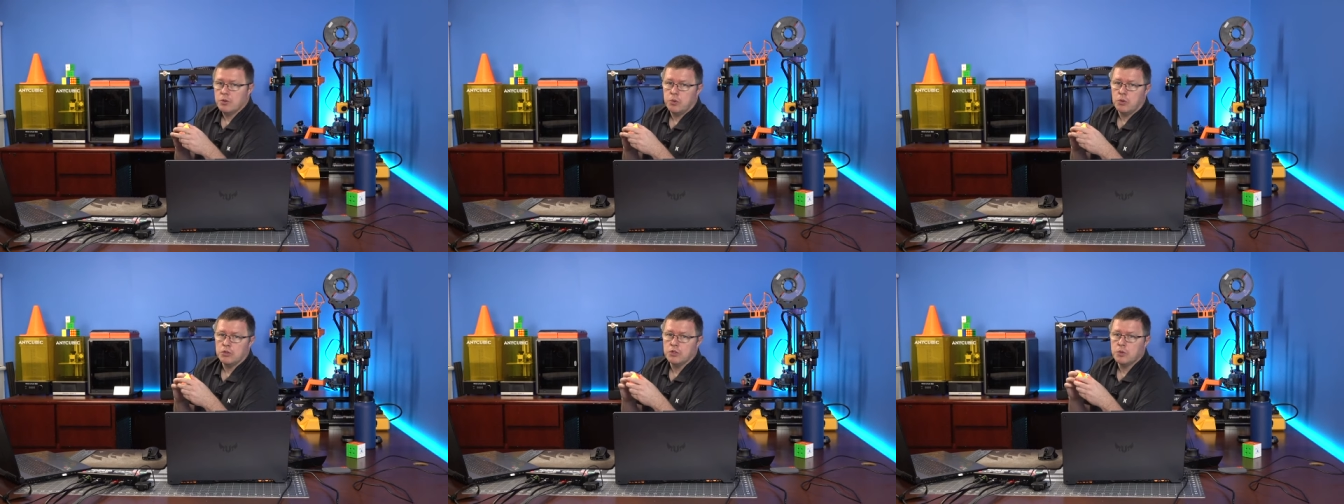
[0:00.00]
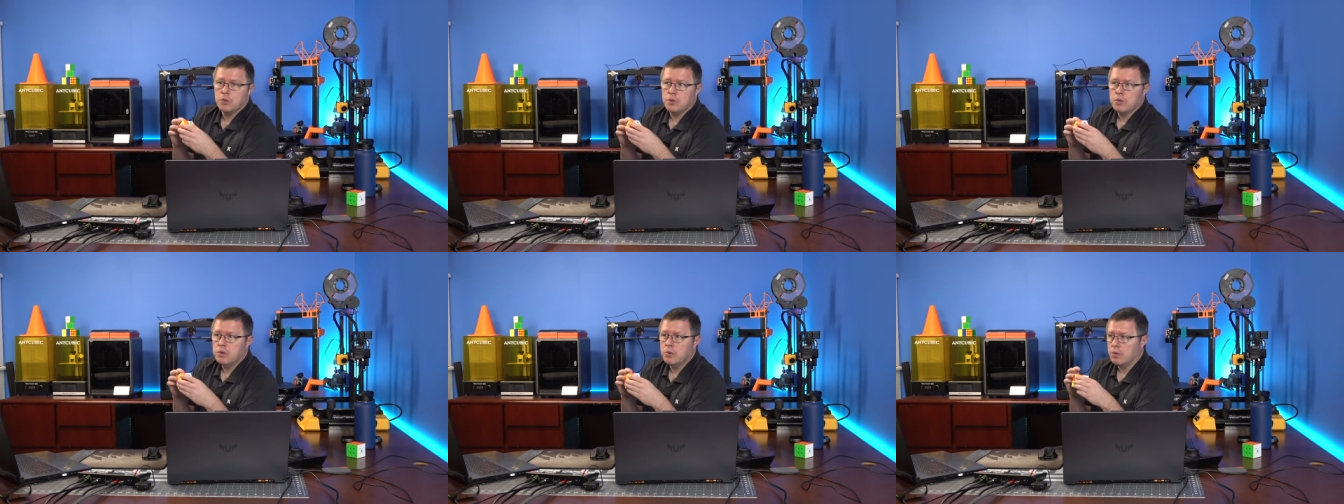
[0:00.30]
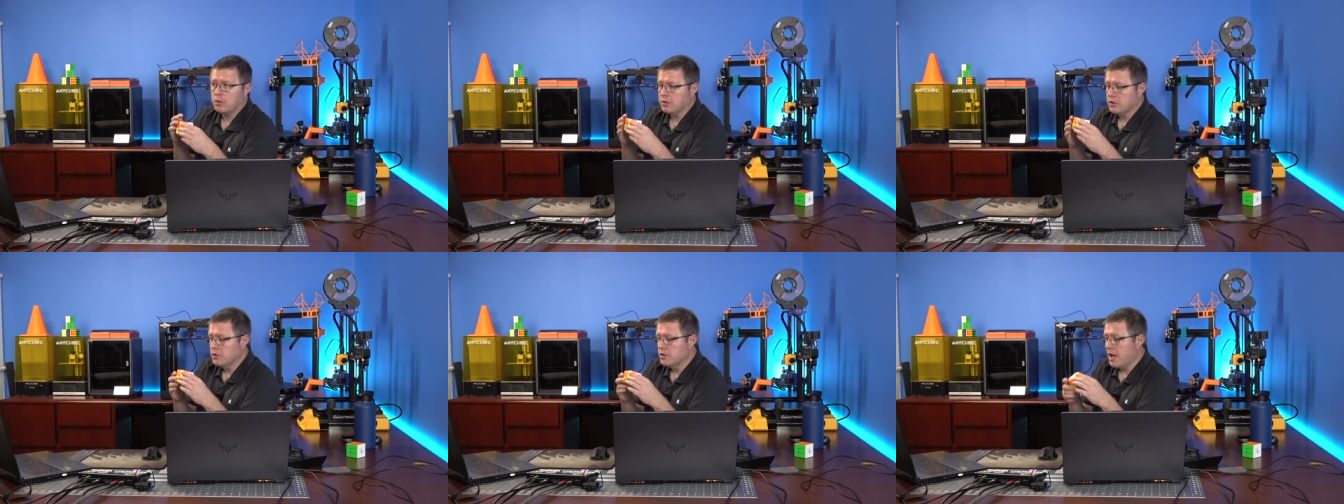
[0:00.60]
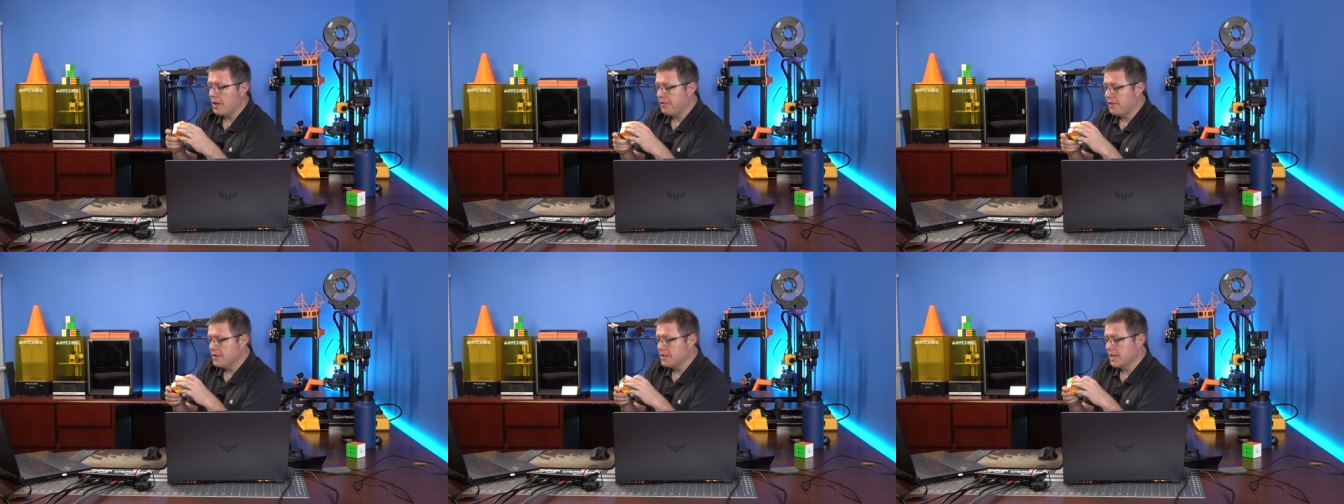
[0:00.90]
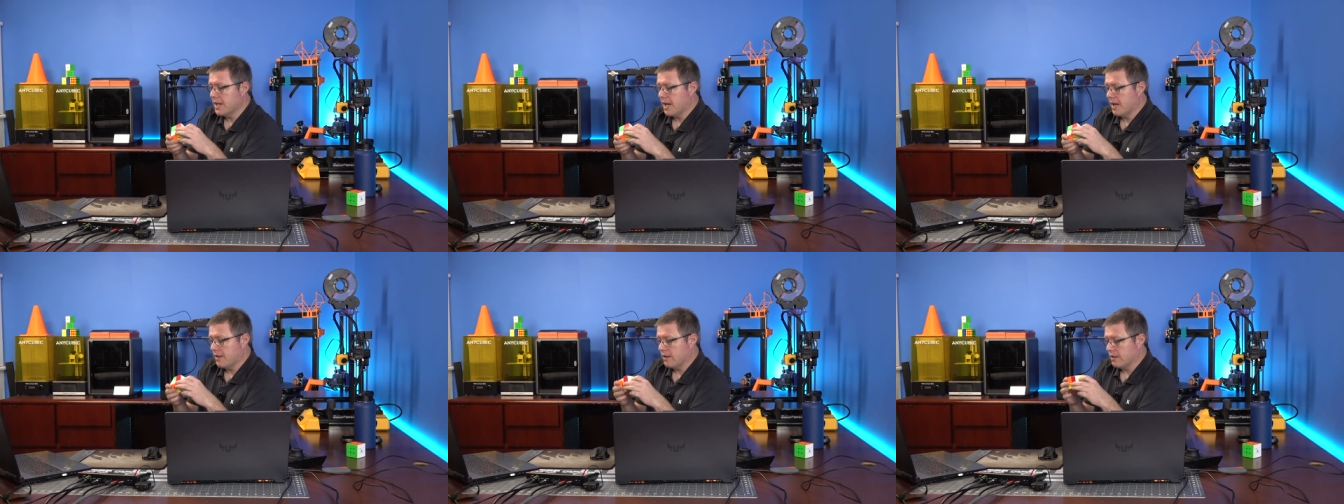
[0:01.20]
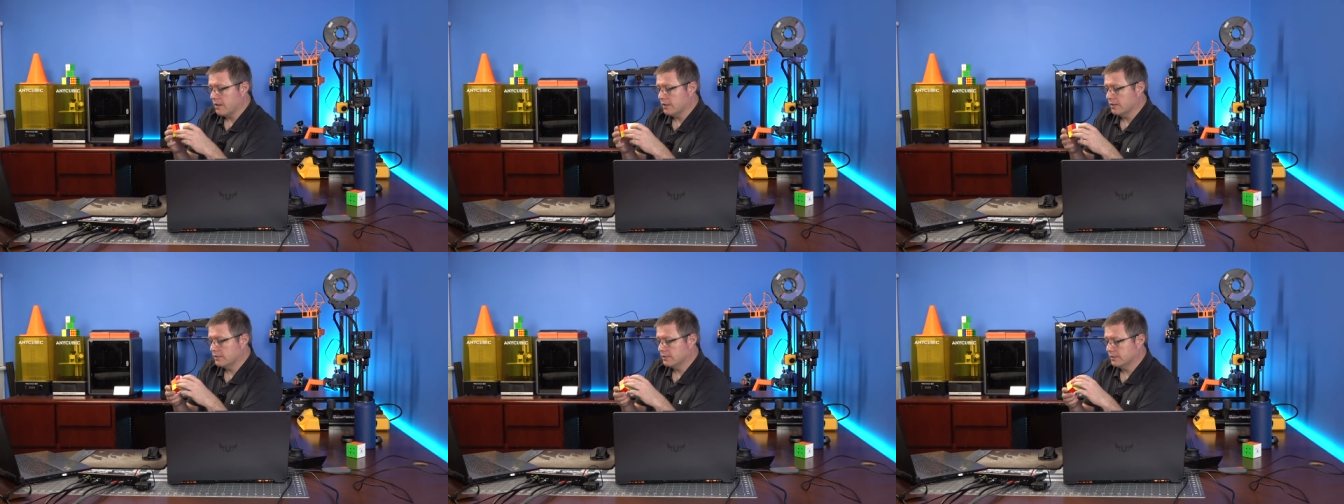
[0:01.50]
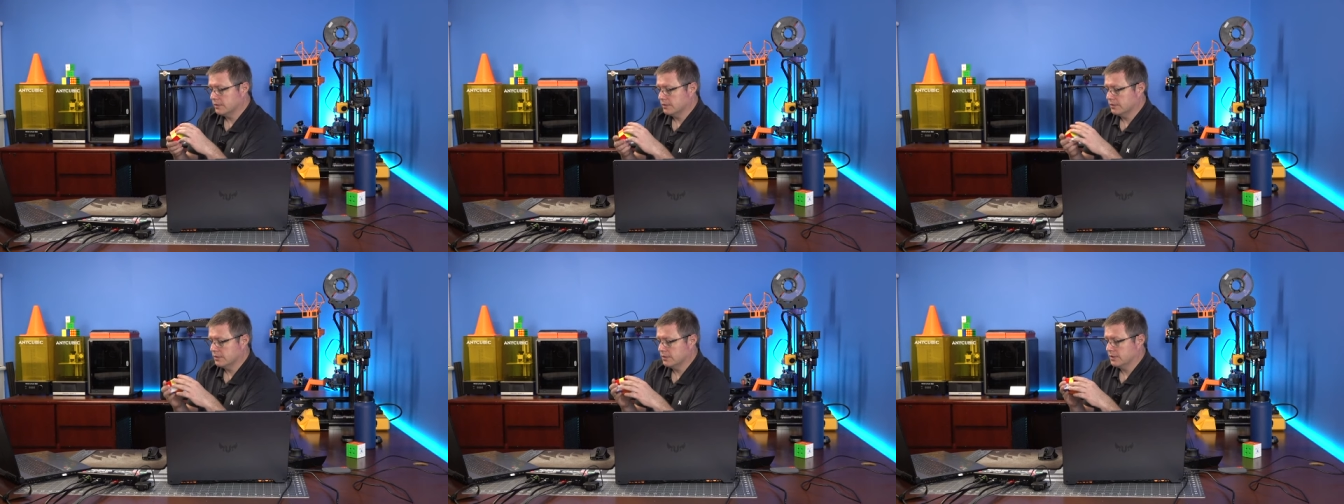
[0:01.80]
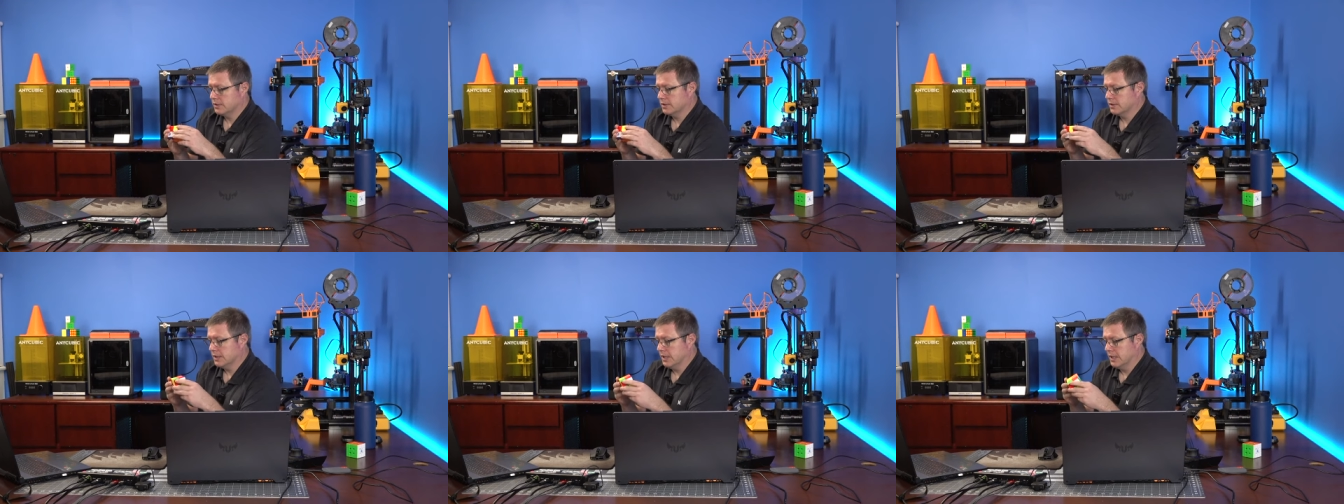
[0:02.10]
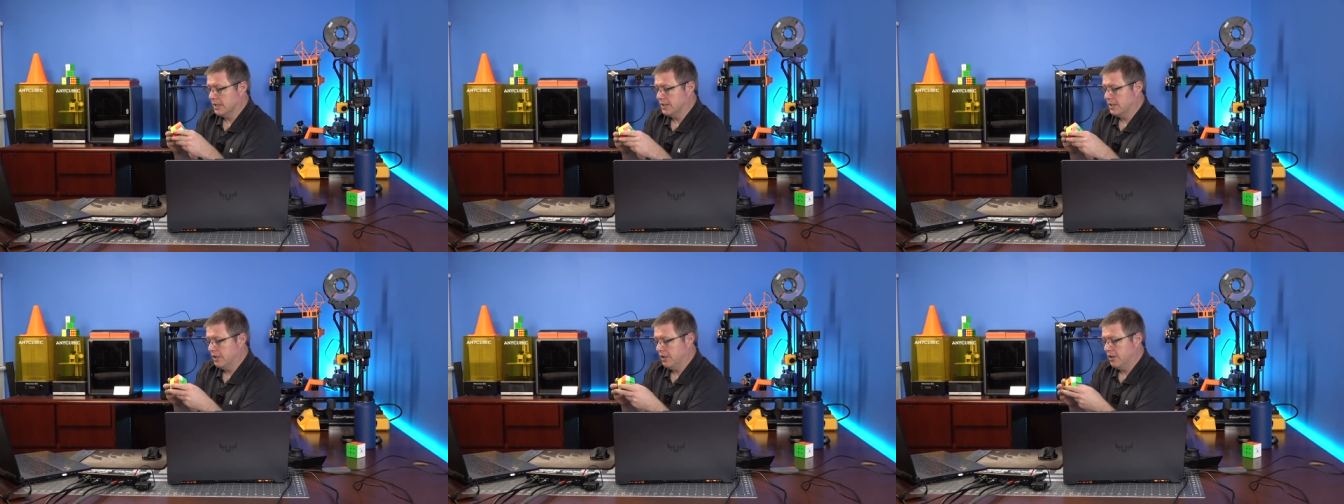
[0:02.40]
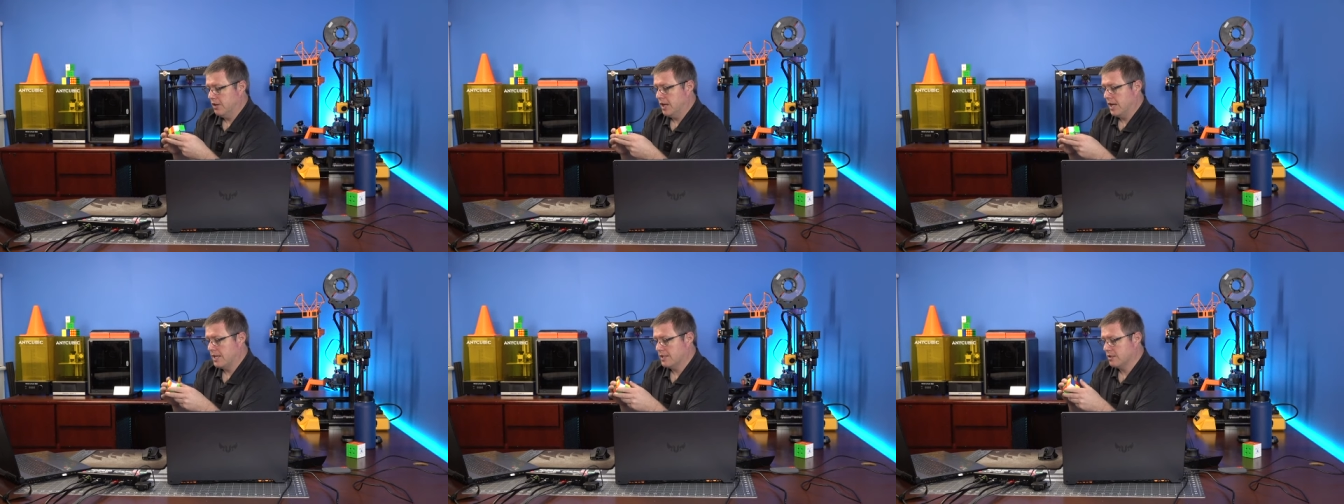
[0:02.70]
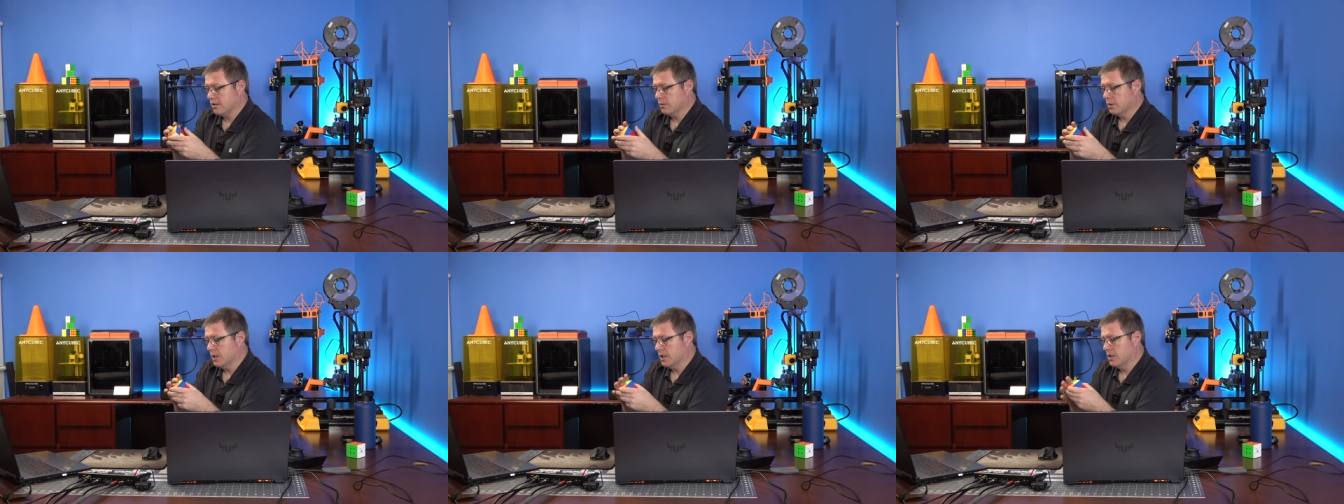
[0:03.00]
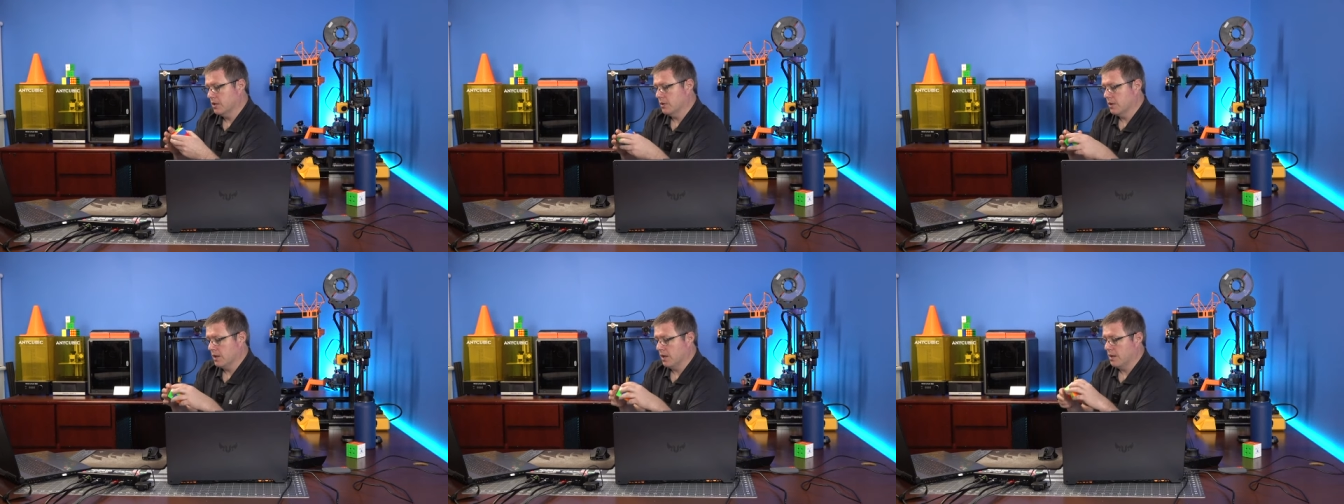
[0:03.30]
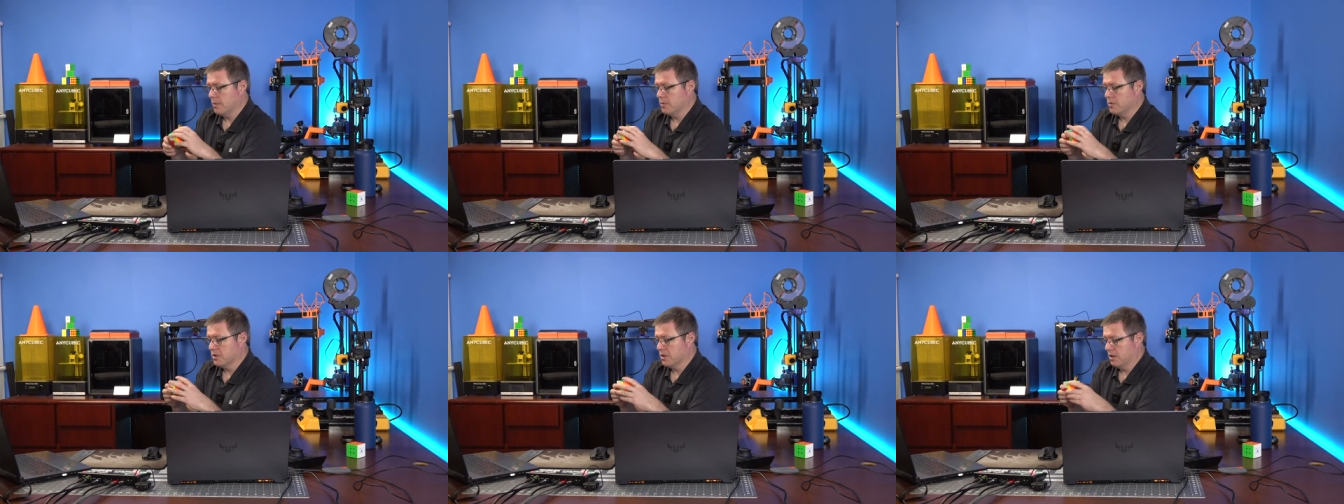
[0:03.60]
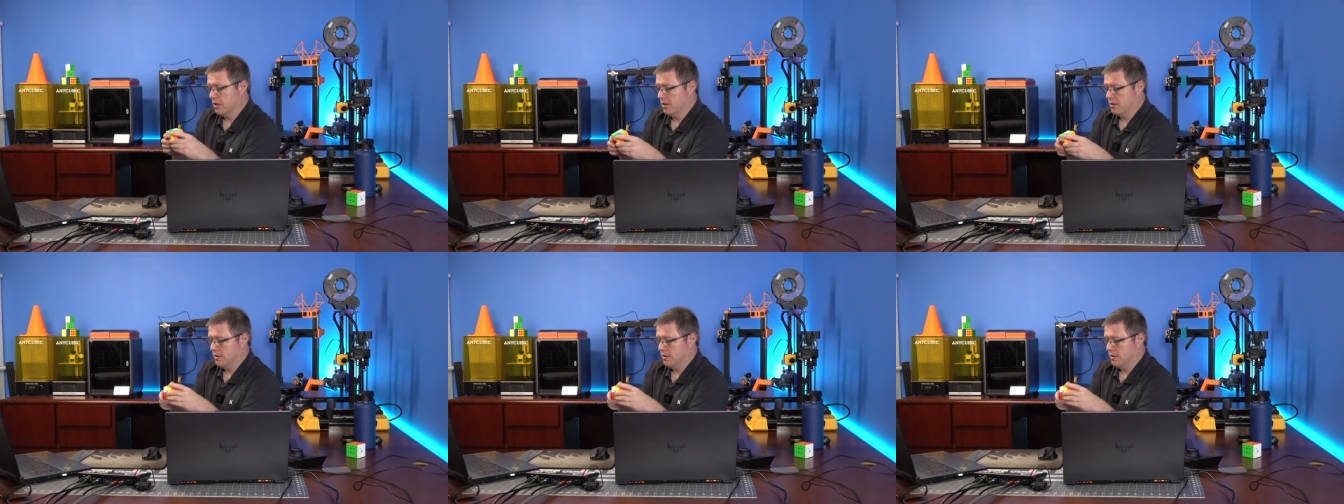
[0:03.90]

we'll do, we'll do nothing together until you guys don't wanna do it anymore.